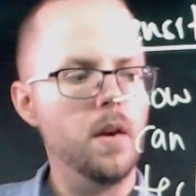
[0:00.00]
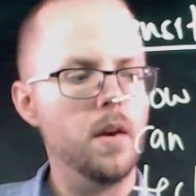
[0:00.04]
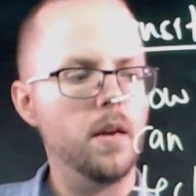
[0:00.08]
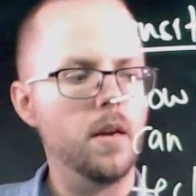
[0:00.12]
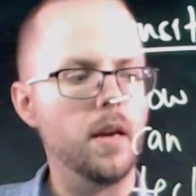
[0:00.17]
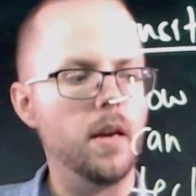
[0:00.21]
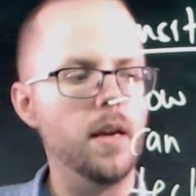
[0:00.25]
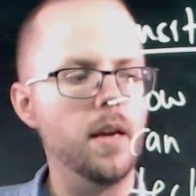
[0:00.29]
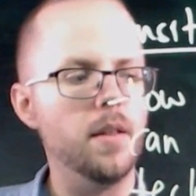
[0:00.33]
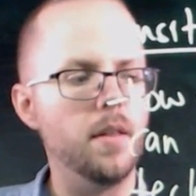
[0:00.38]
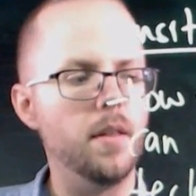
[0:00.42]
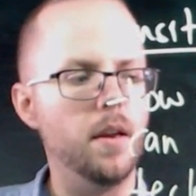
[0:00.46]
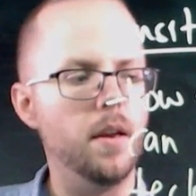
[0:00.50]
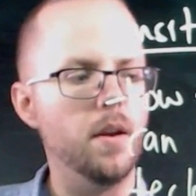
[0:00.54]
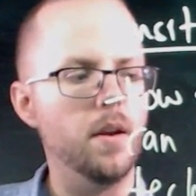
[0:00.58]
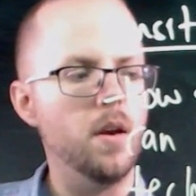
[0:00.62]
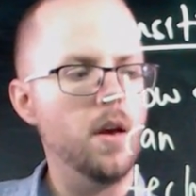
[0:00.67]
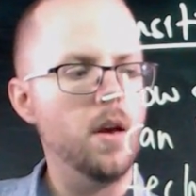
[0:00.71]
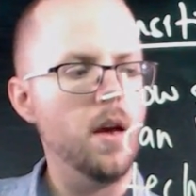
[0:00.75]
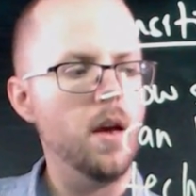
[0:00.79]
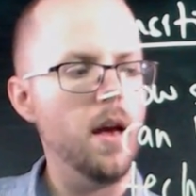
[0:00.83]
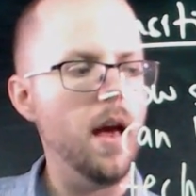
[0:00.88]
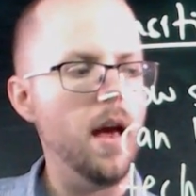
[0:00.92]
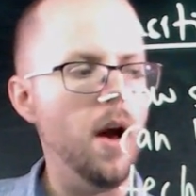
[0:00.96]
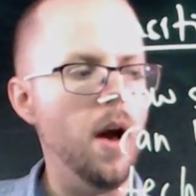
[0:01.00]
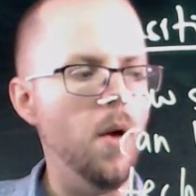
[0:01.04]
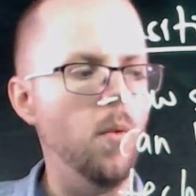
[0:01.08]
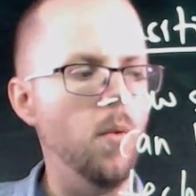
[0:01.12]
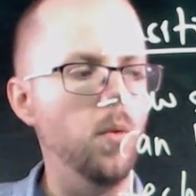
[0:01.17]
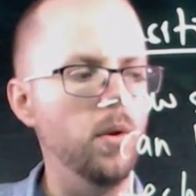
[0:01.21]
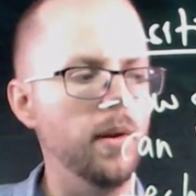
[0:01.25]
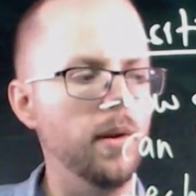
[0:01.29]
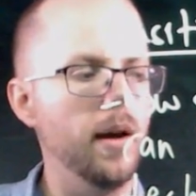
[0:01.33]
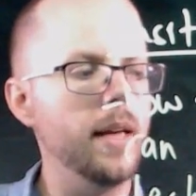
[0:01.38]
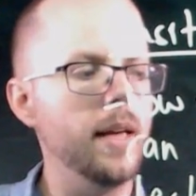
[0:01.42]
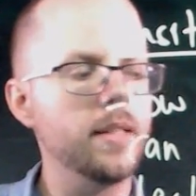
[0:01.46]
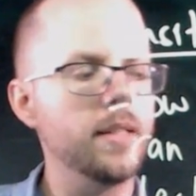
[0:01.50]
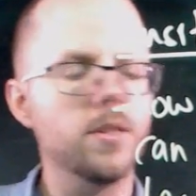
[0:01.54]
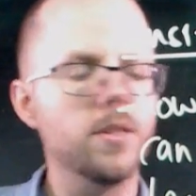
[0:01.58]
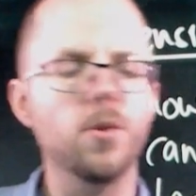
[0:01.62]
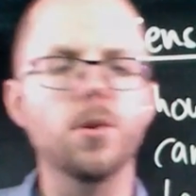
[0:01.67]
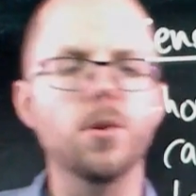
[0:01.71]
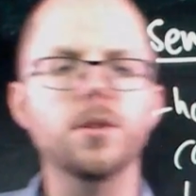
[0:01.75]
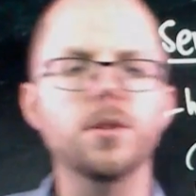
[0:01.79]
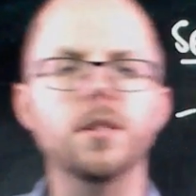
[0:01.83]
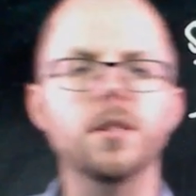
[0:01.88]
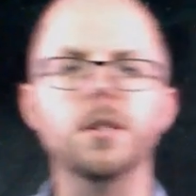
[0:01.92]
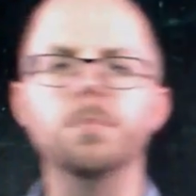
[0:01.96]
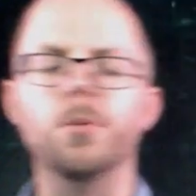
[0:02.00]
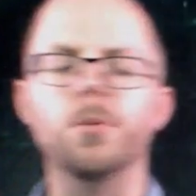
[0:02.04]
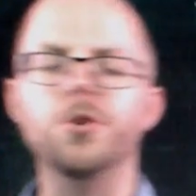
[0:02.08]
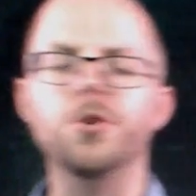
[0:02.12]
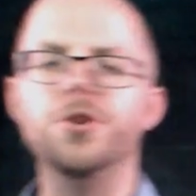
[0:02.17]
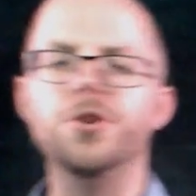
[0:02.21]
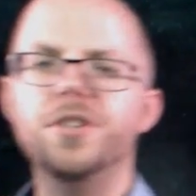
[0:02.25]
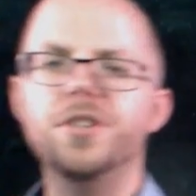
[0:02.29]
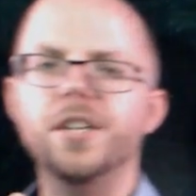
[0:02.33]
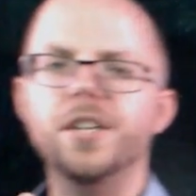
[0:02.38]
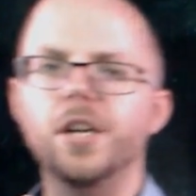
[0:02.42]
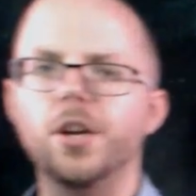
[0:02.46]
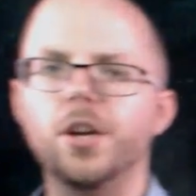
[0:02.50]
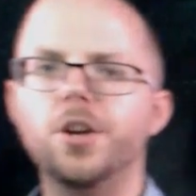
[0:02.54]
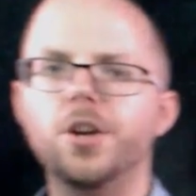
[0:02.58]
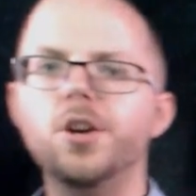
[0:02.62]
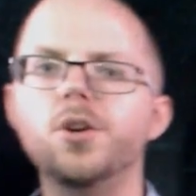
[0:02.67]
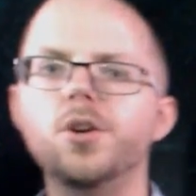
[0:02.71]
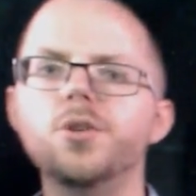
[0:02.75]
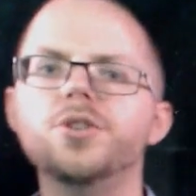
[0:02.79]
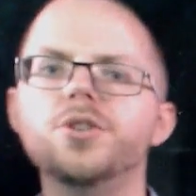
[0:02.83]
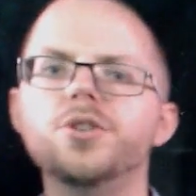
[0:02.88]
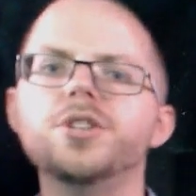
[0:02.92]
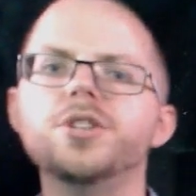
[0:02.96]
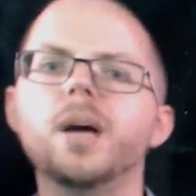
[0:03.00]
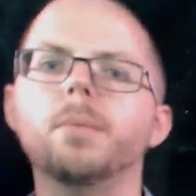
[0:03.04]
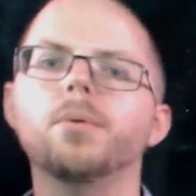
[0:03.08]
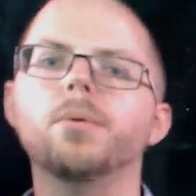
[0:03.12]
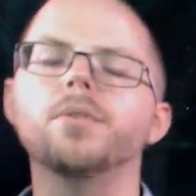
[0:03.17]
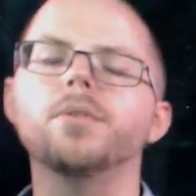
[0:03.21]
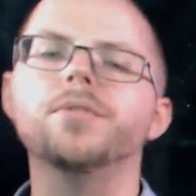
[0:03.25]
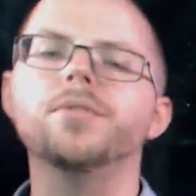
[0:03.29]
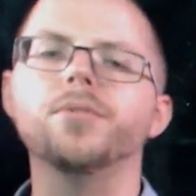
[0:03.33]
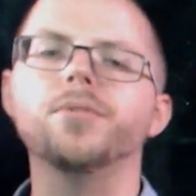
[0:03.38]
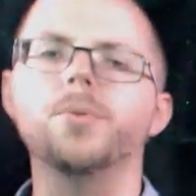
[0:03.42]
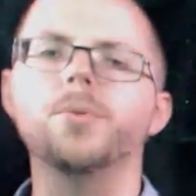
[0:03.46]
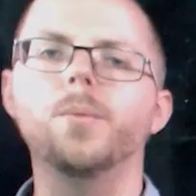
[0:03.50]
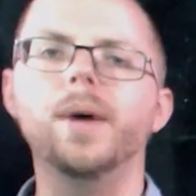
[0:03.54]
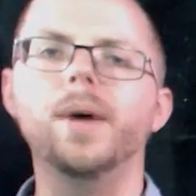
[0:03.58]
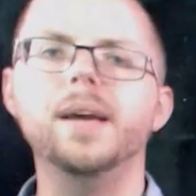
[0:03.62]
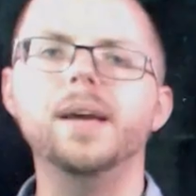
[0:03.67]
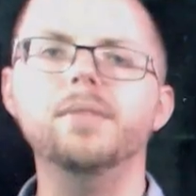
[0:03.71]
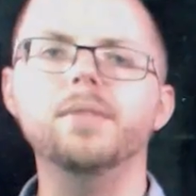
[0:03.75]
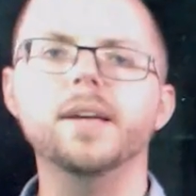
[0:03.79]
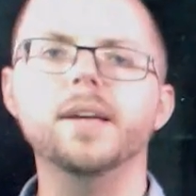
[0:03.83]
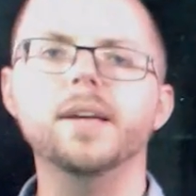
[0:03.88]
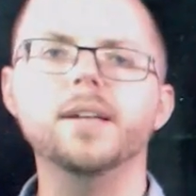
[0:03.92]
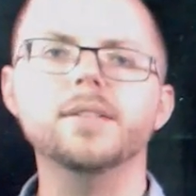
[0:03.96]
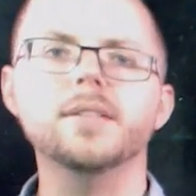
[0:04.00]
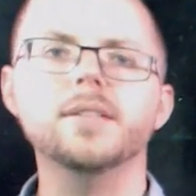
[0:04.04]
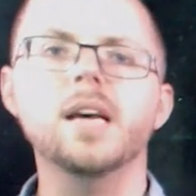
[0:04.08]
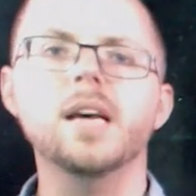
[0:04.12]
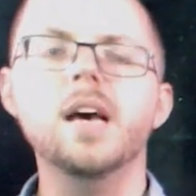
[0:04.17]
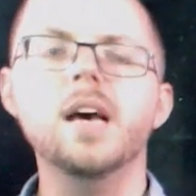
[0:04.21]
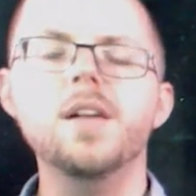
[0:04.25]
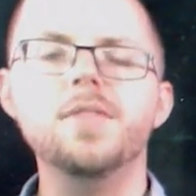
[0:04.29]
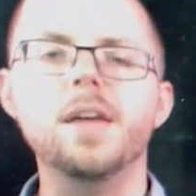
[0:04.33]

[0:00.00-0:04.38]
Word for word: Okay, that our light source is producing a huge number of different wavelengths.